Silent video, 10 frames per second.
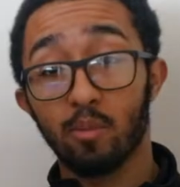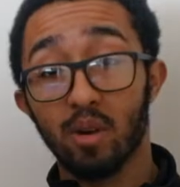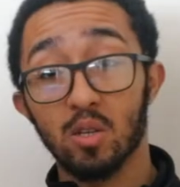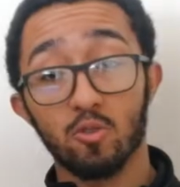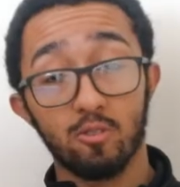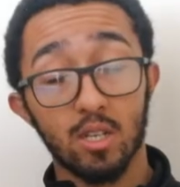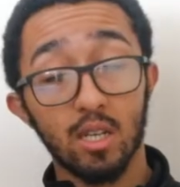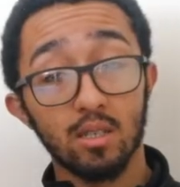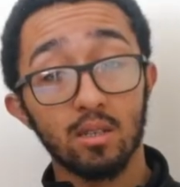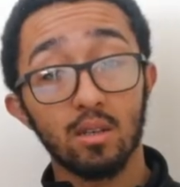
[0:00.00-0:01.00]
price or it
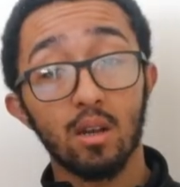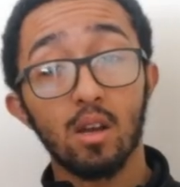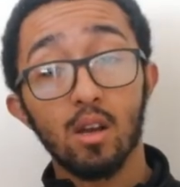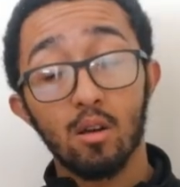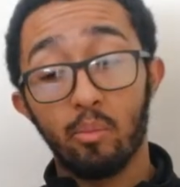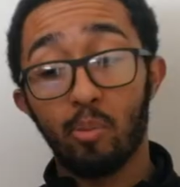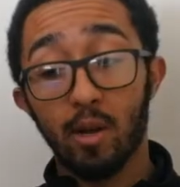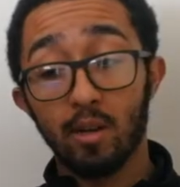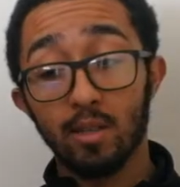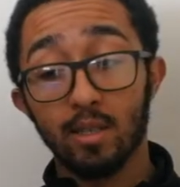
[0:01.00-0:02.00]
doesn't,
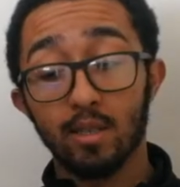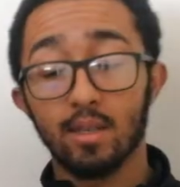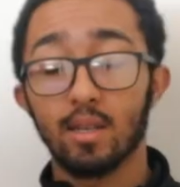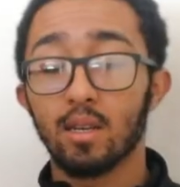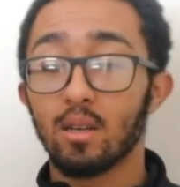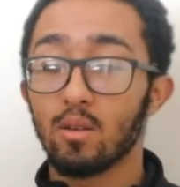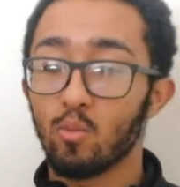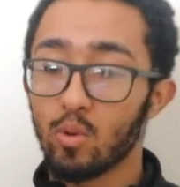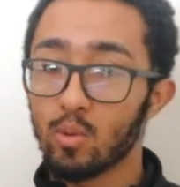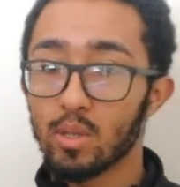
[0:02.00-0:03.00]
but
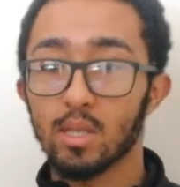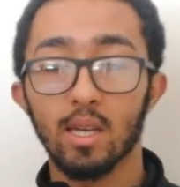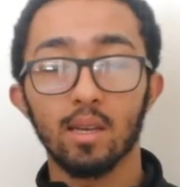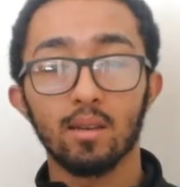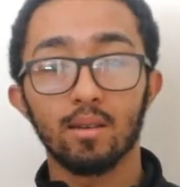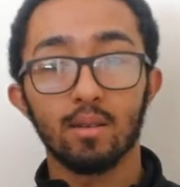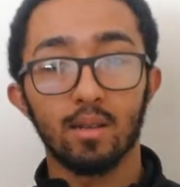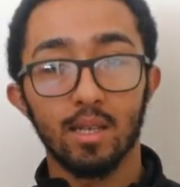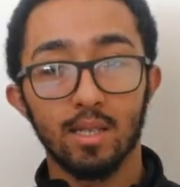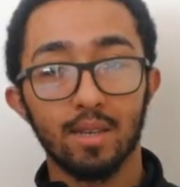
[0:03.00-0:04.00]
we will see.
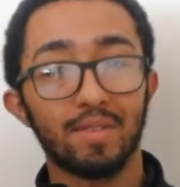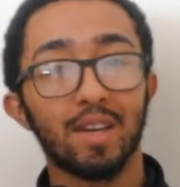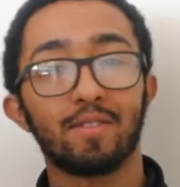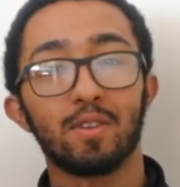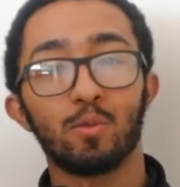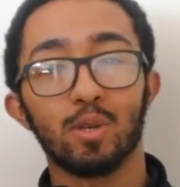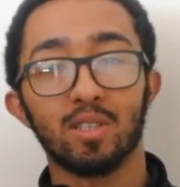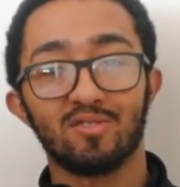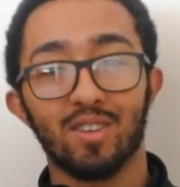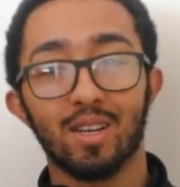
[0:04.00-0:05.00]
Let's see if Cathie Wood
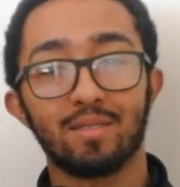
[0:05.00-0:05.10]
is right.